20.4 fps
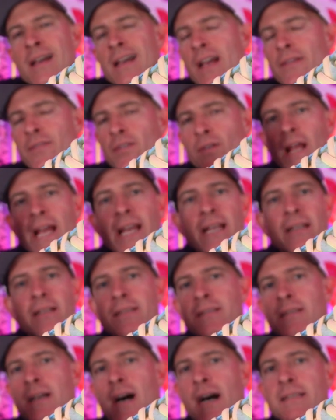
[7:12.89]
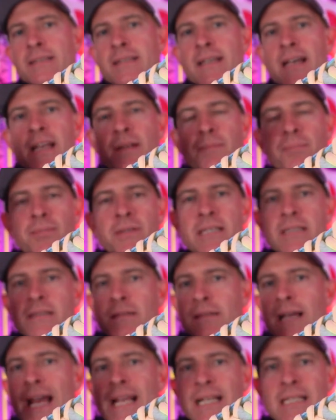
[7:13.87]
If you're liking this content, please
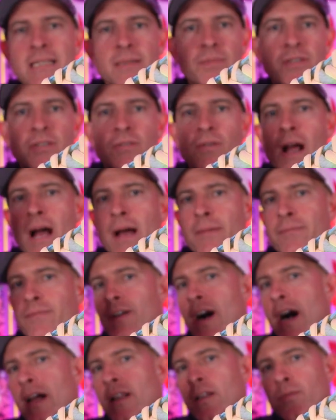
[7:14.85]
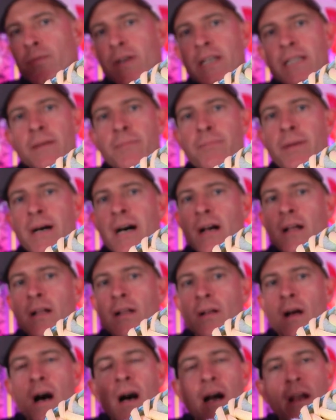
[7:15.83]
like, subscribe, follow, ring the
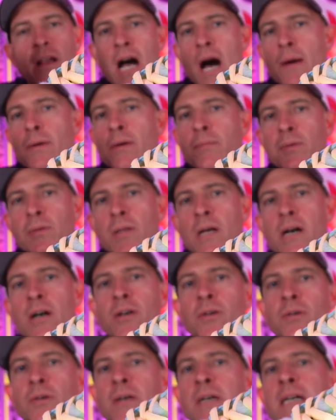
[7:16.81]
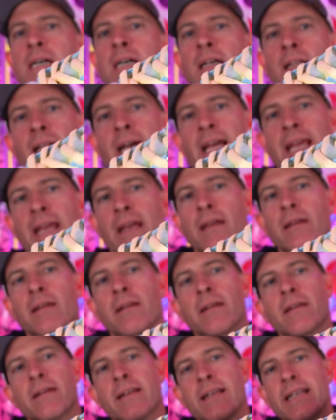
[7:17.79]
bell, comment below. Like,
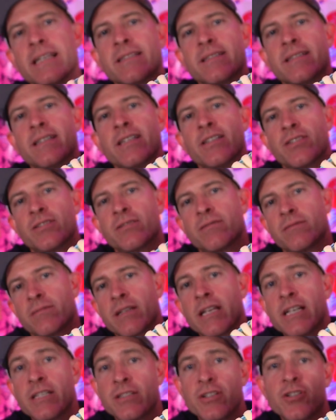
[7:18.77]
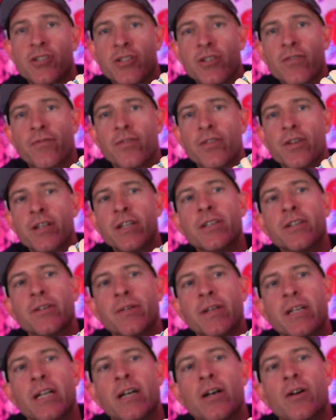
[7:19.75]
is this shoe for
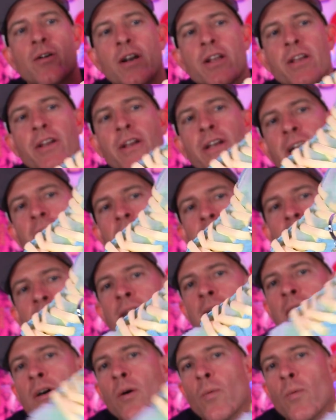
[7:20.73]
you? What are you gonna